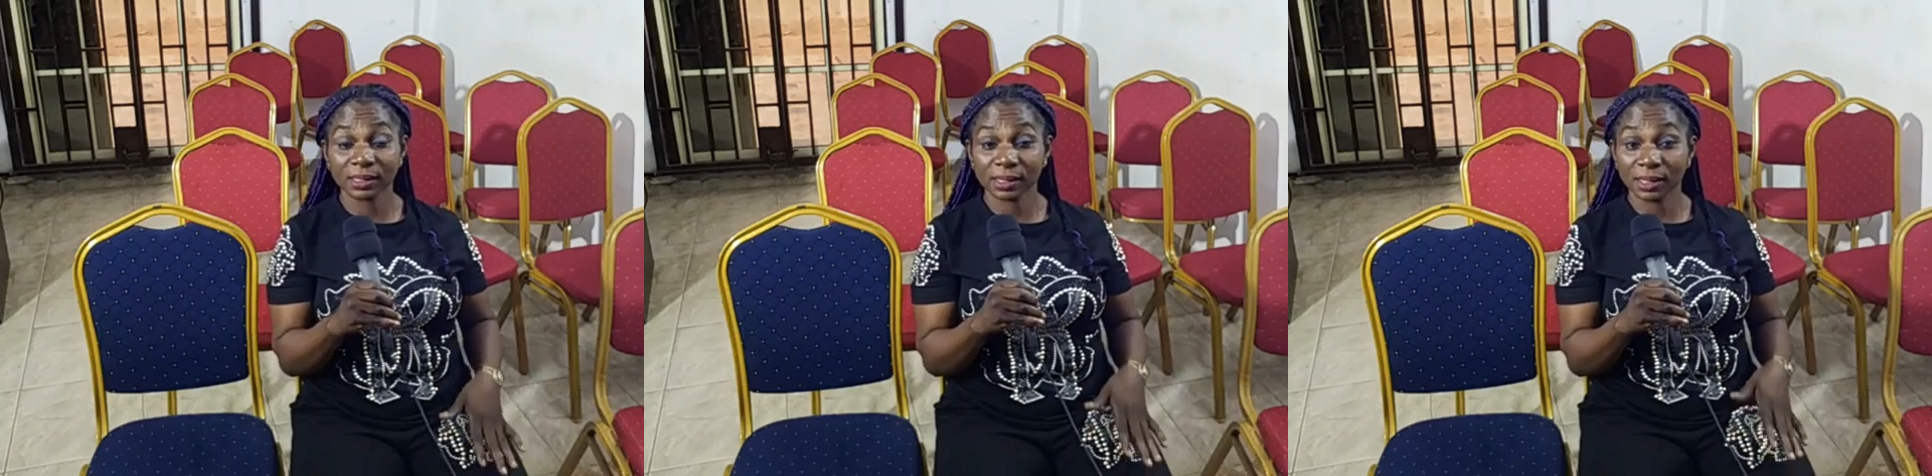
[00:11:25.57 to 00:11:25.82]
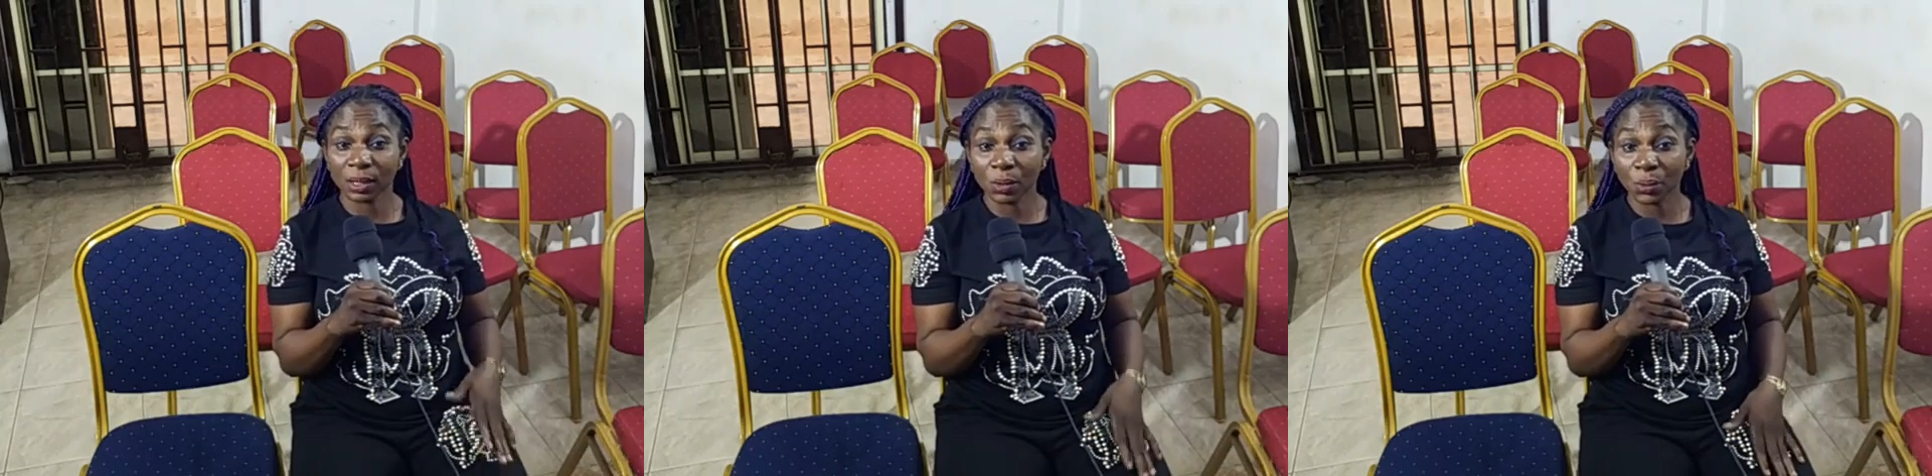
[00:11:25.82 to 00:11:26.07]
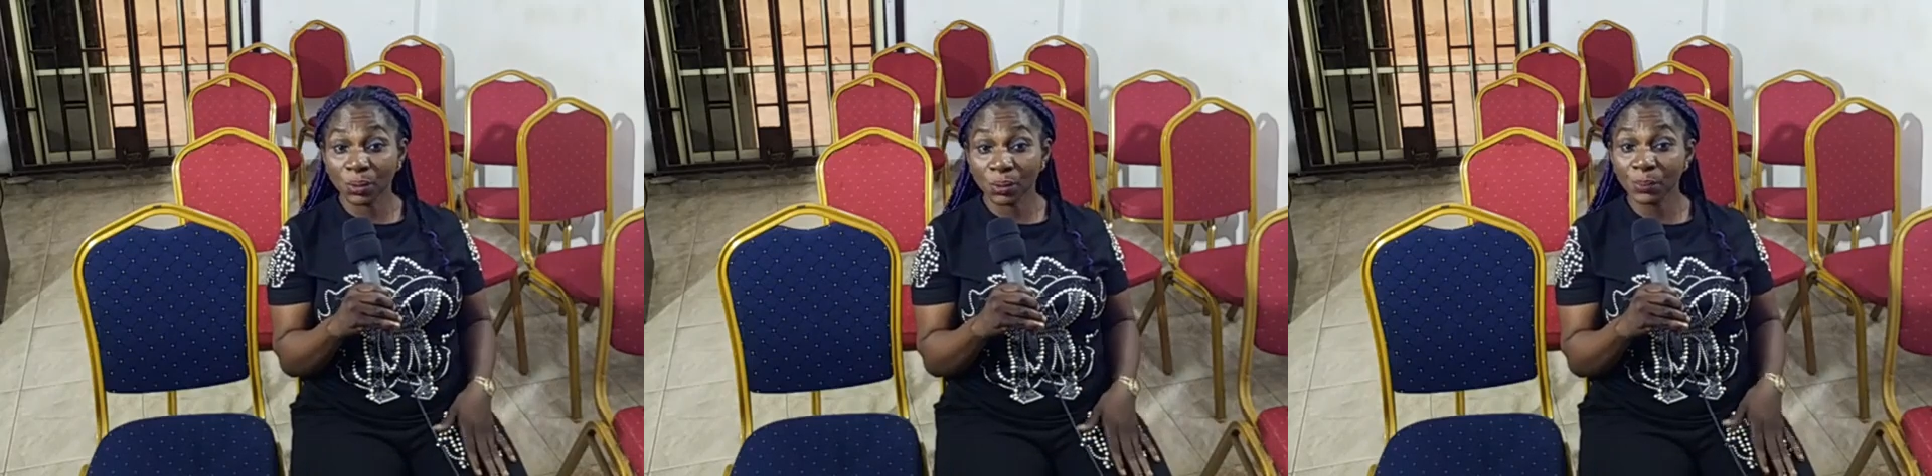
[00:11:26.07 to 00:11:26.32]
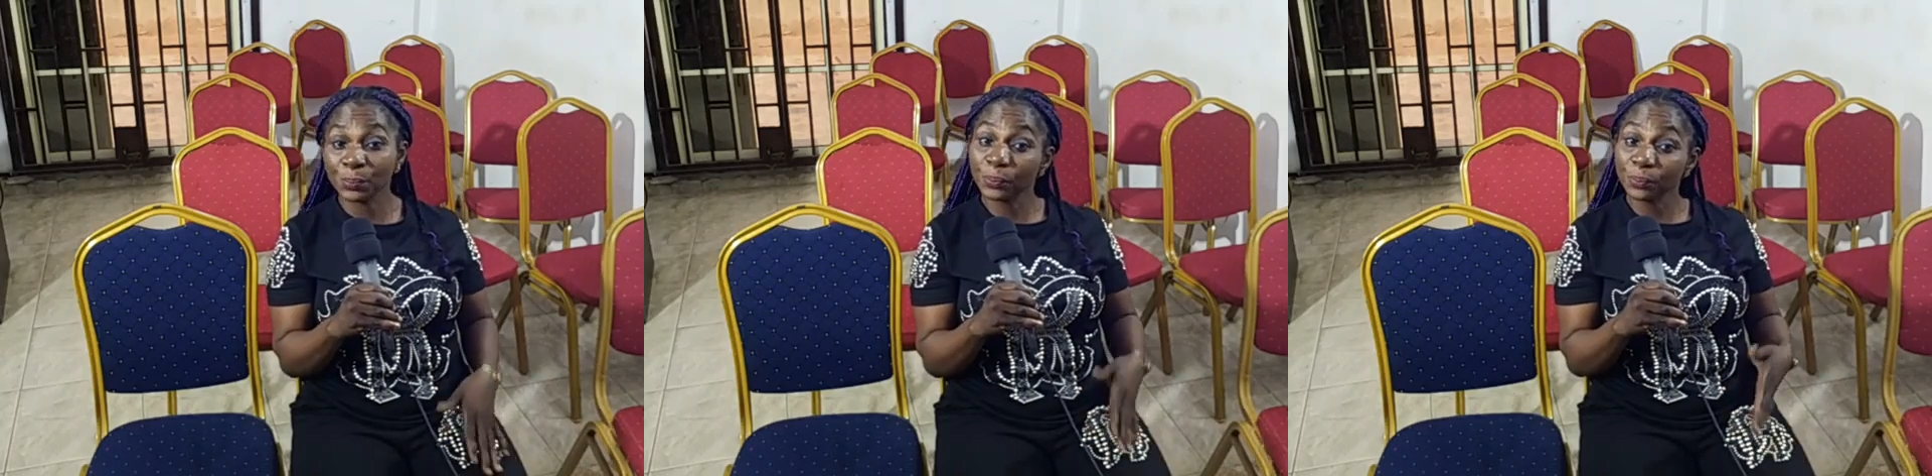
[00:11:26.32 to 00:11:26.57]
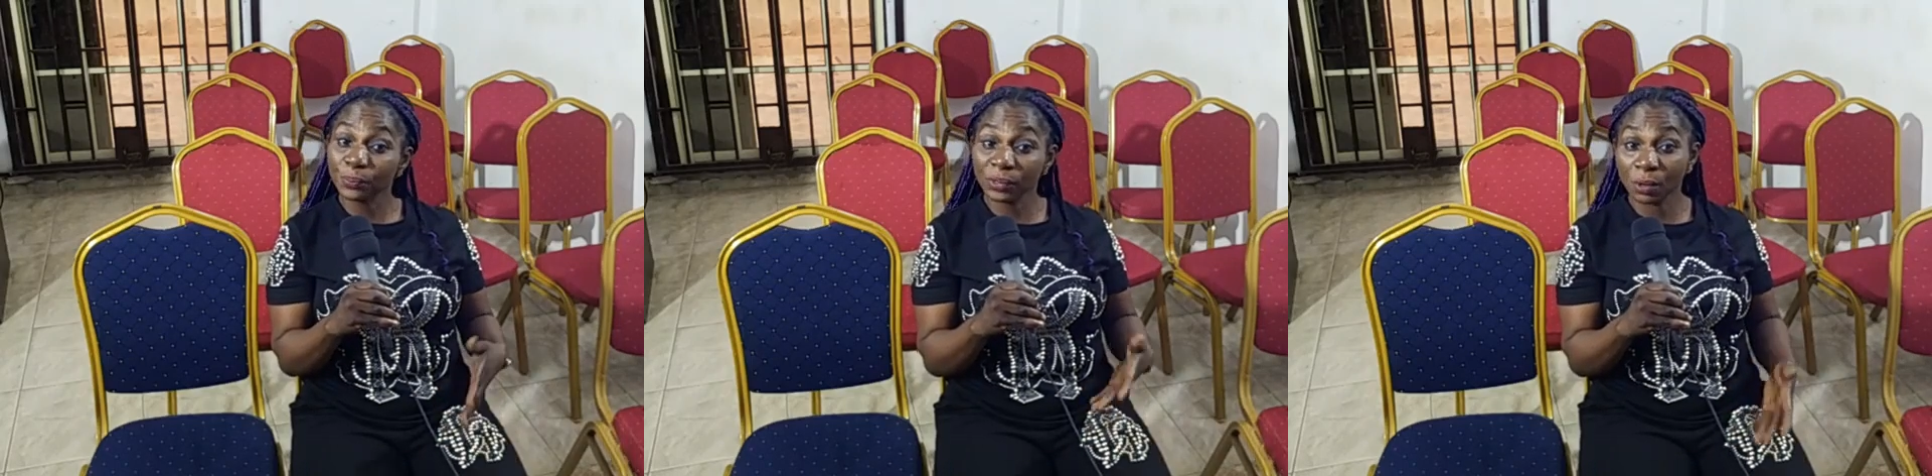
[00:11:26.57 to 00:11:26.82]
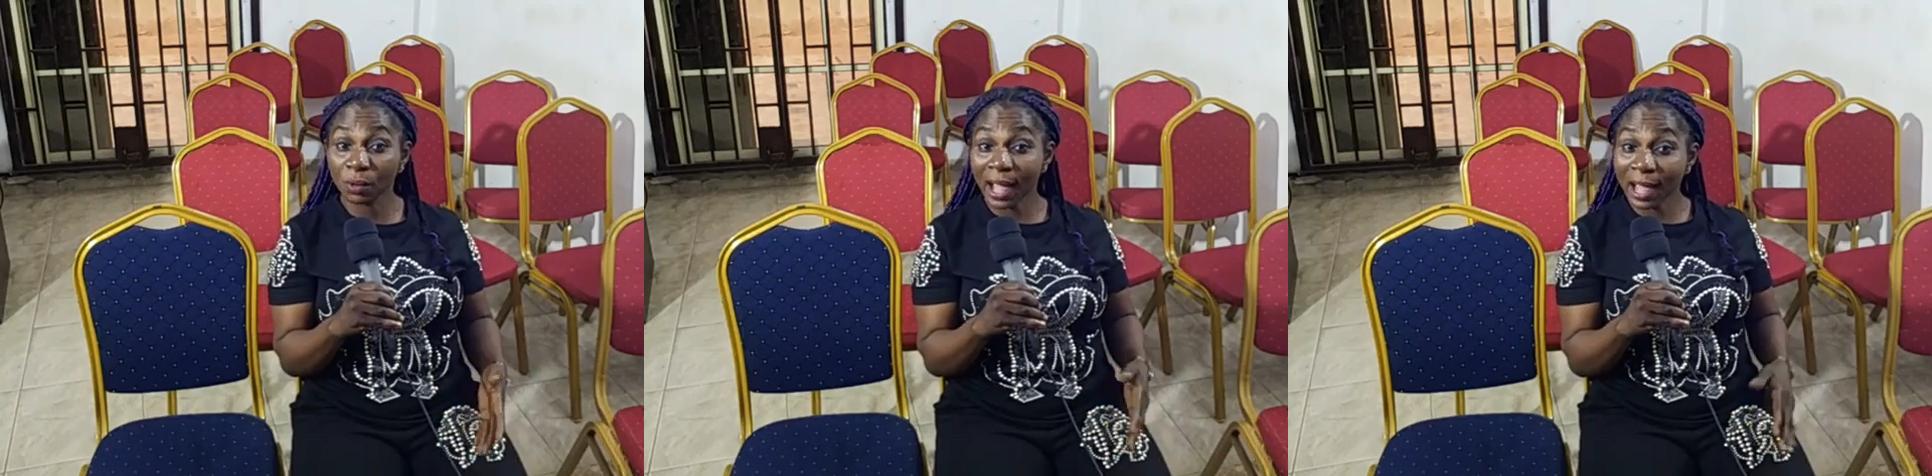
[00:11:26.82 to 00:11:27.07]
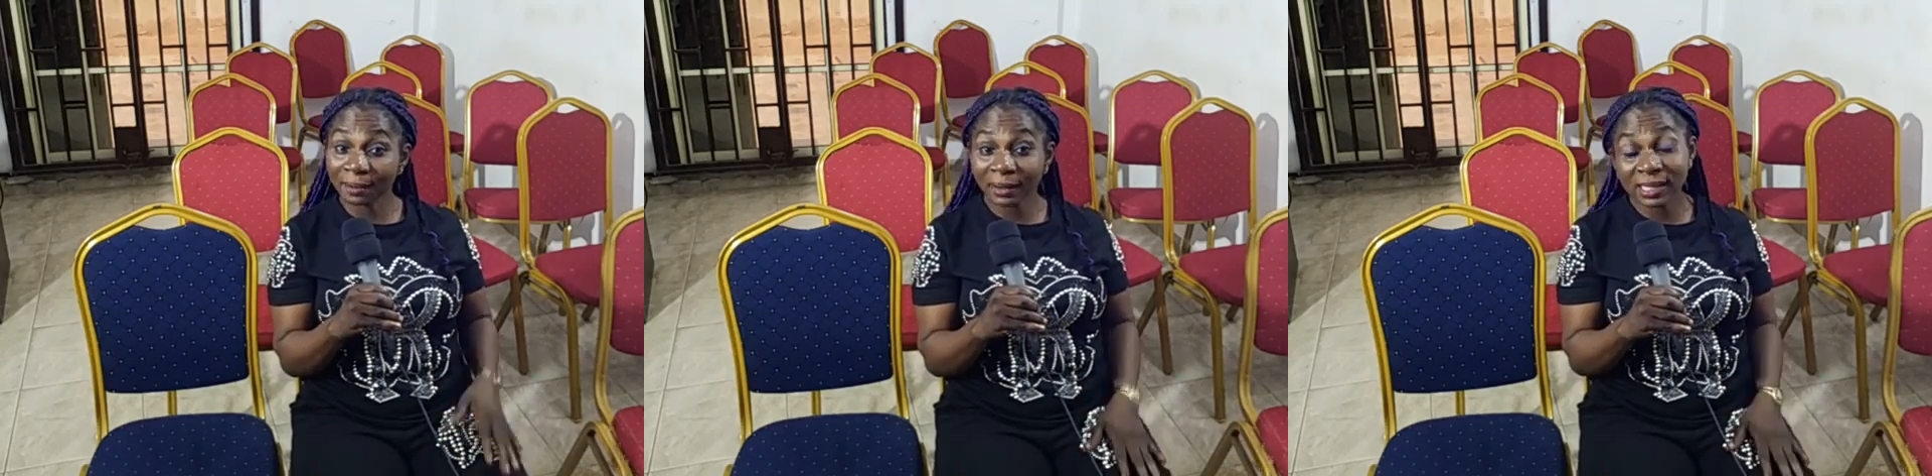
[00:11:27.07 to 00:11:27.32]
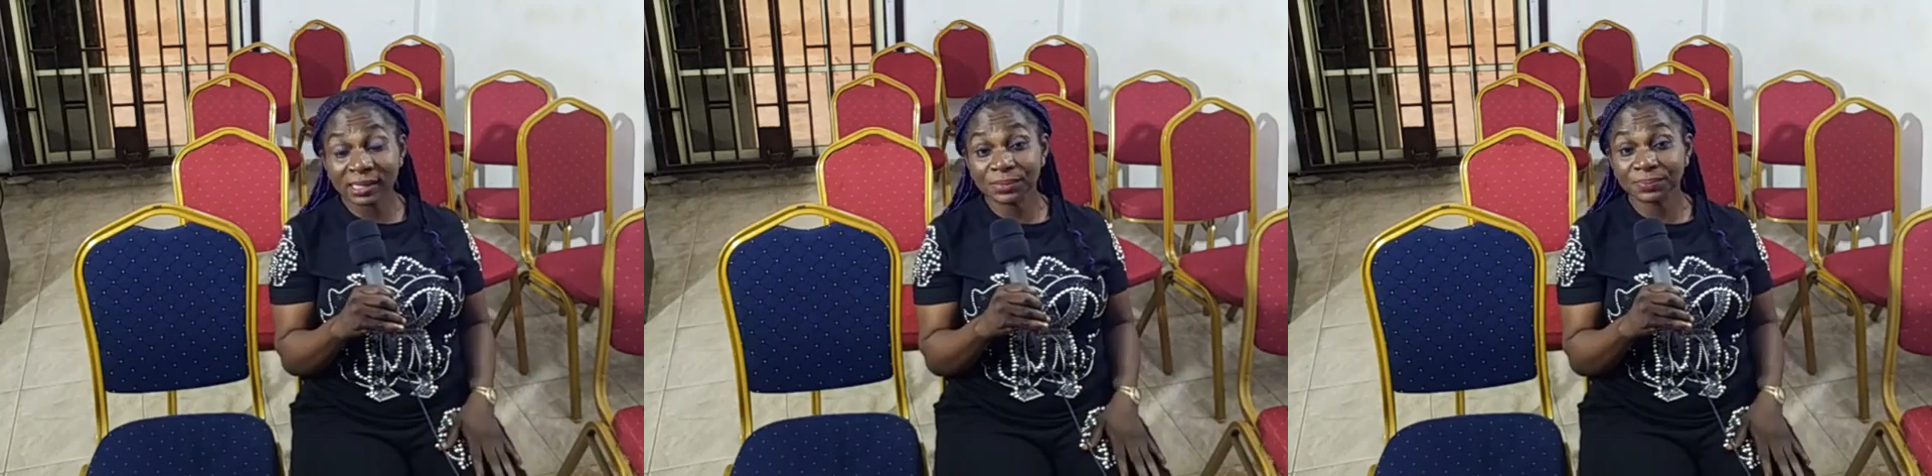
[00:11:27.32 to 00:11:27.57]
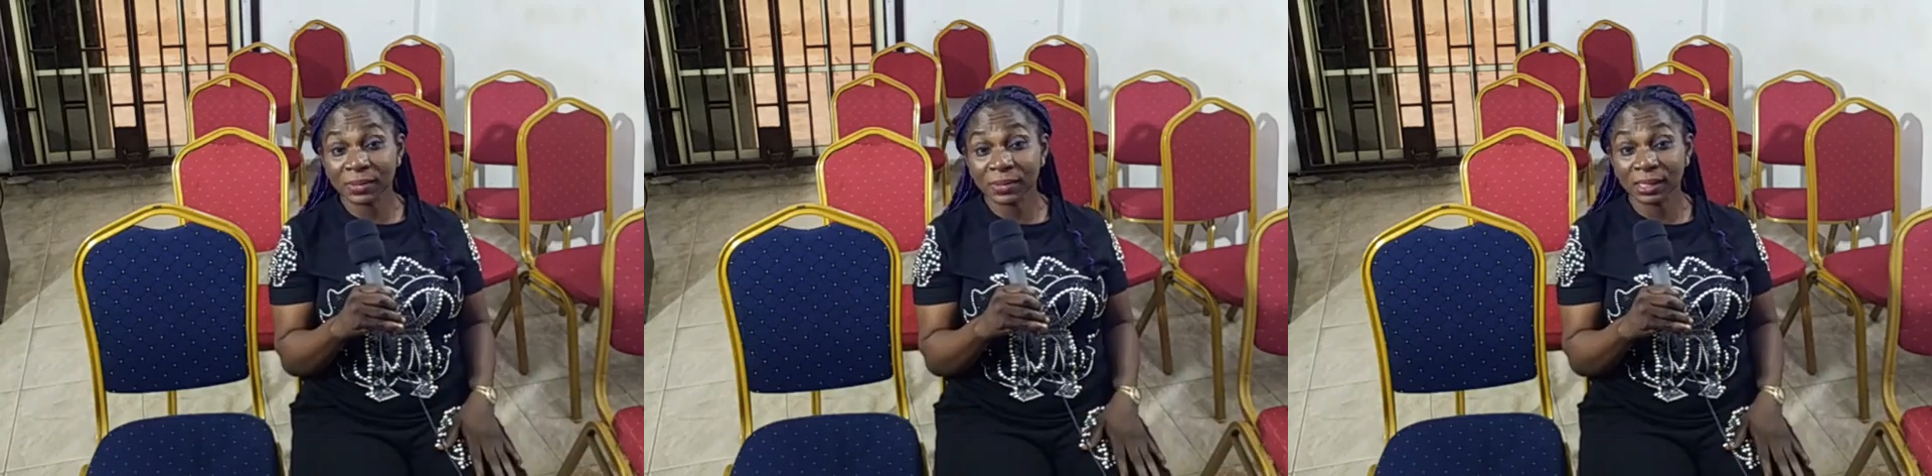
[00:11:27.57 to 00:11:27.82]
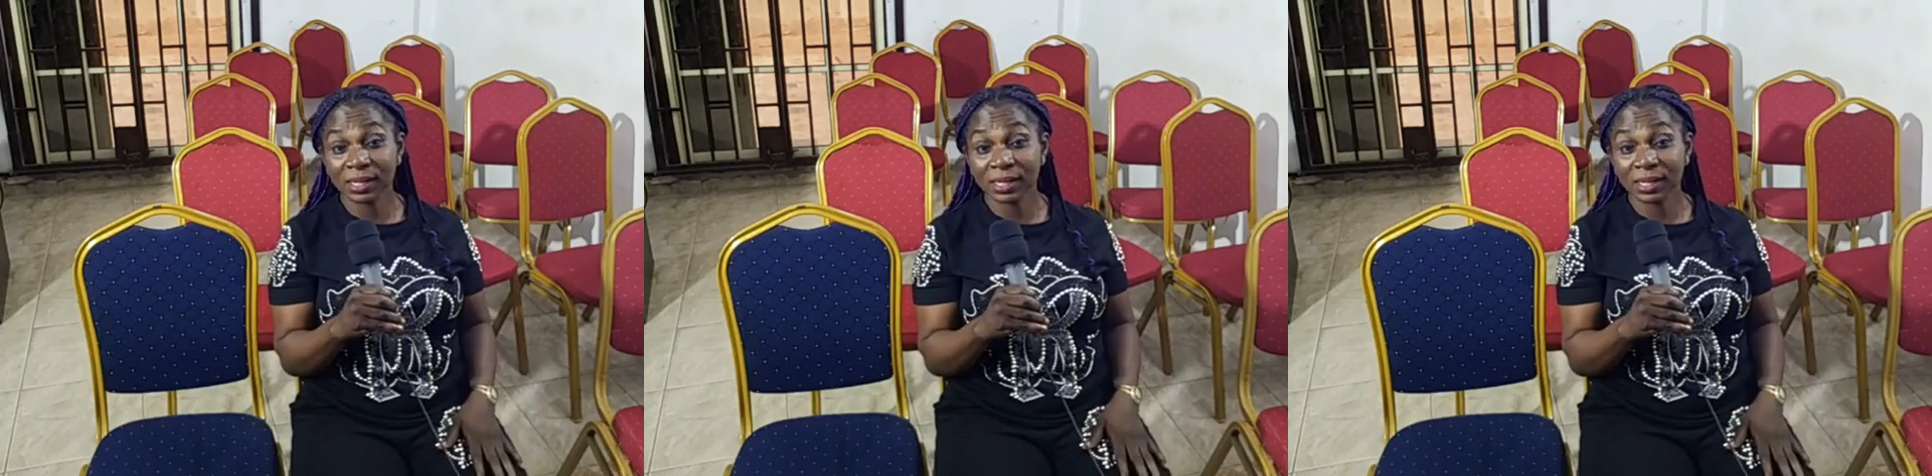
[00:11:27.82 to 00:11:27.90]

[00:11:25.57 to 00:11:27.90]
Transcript: they will arrest me.